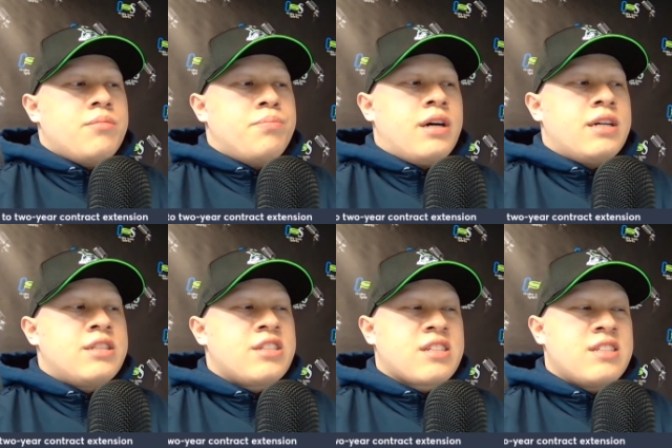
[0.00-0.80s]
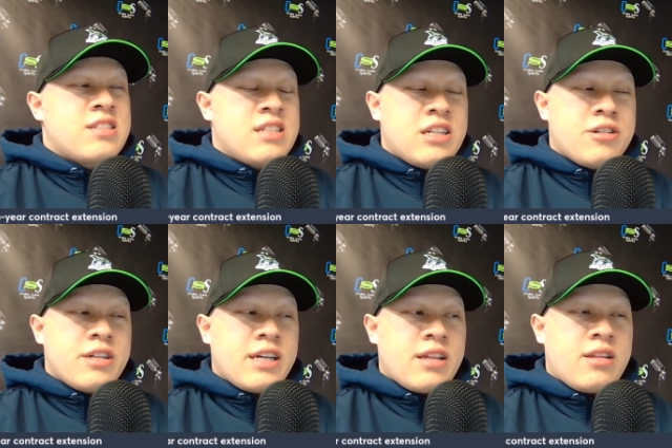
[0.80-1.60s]
But just
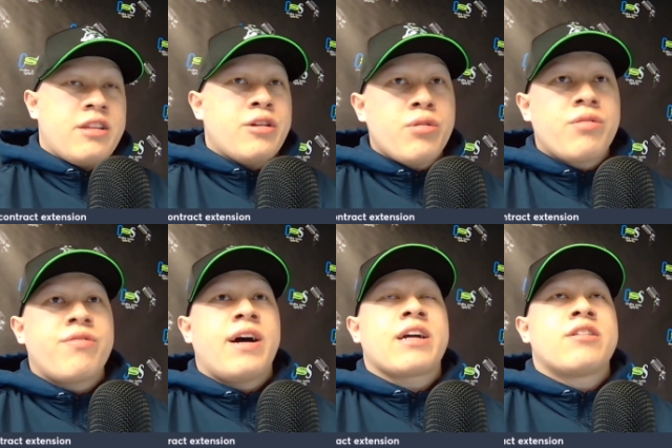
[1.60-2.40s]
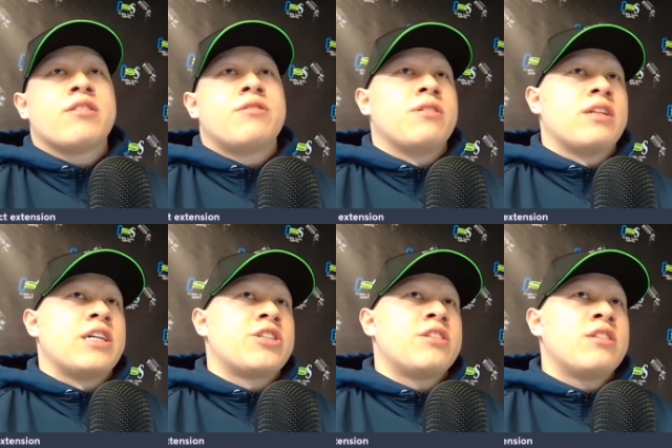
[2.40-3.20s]
considering the youth factor in
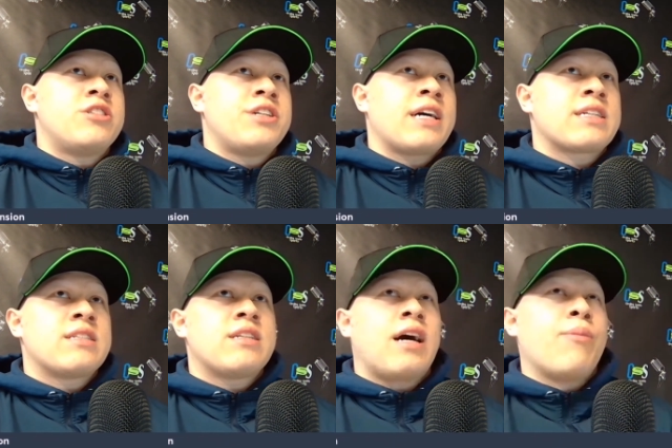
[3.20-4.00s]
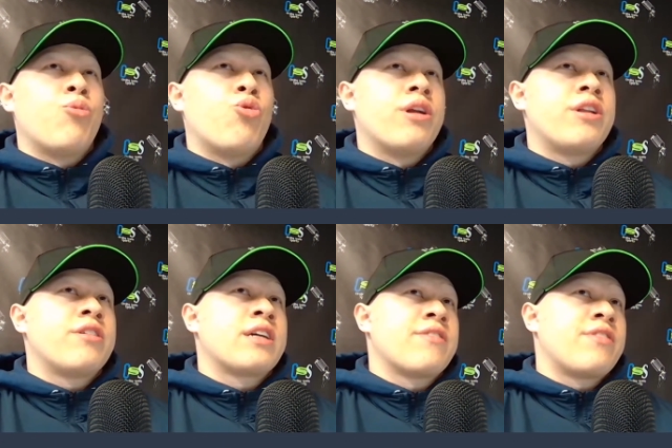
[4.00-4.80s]
relation to Jackson, I'm
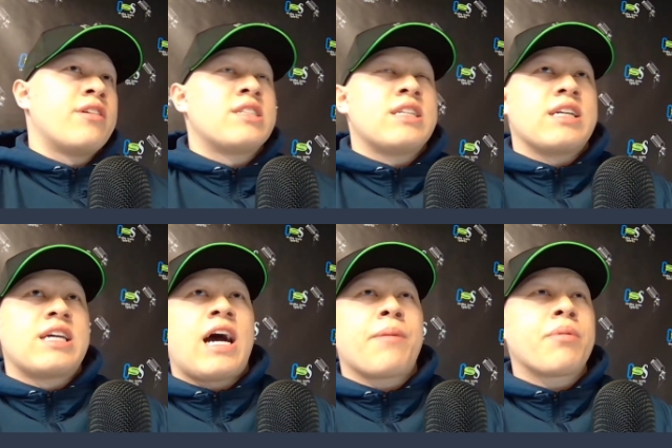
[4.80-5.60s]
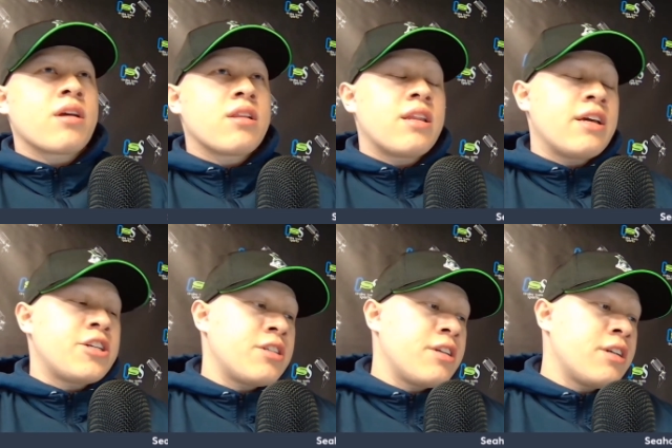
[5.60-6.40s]
wondering if there's any cap
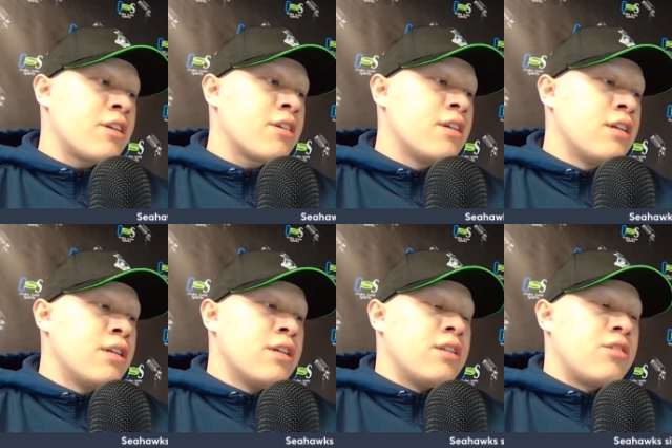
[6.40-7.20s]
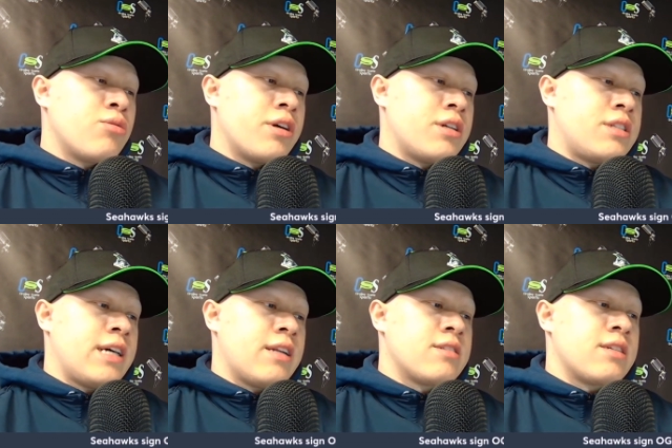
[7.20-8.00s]
inclination here to where
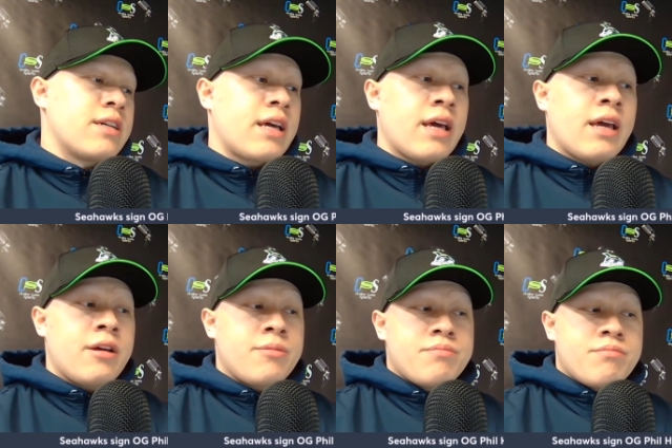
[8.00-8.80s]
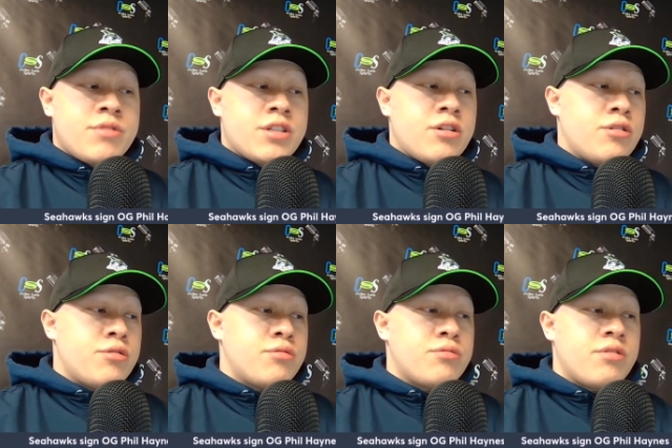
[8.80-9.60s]
Seattle's like, hey, you
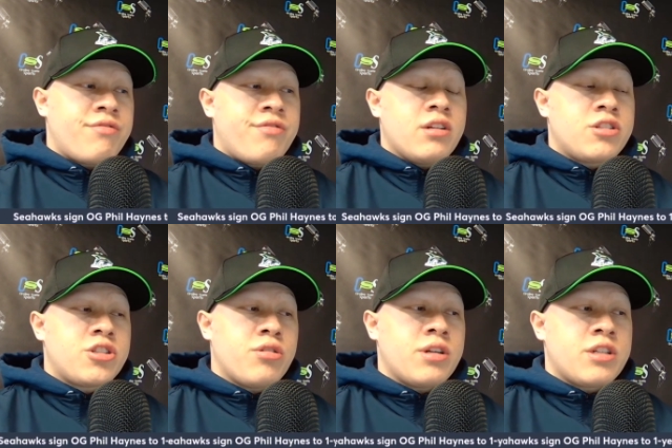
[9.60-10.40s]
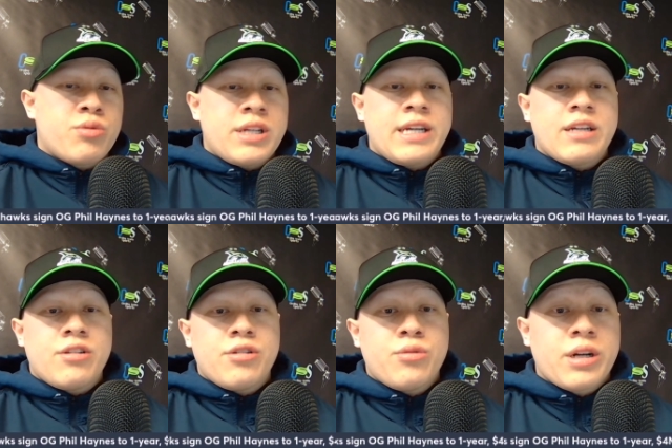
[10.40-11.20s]
know, Phil showed us what he
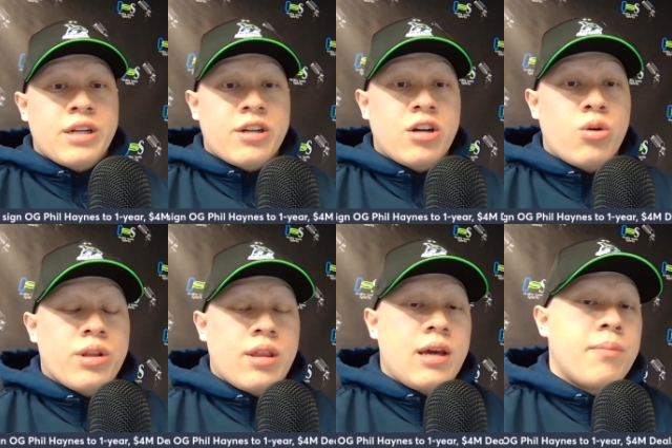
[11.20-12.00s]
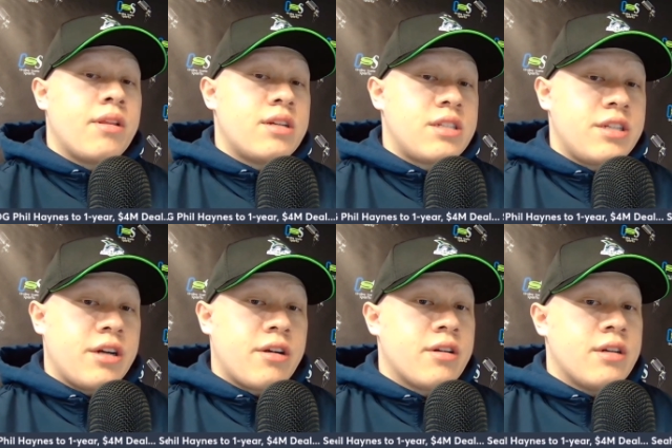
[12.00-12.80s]
can do. We're going to go with him this
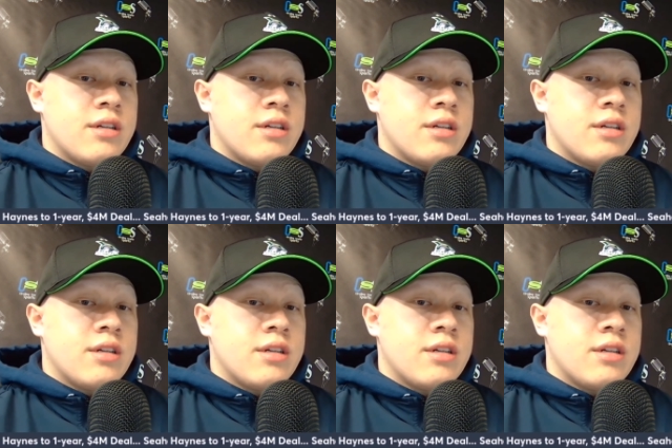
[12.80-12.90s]
year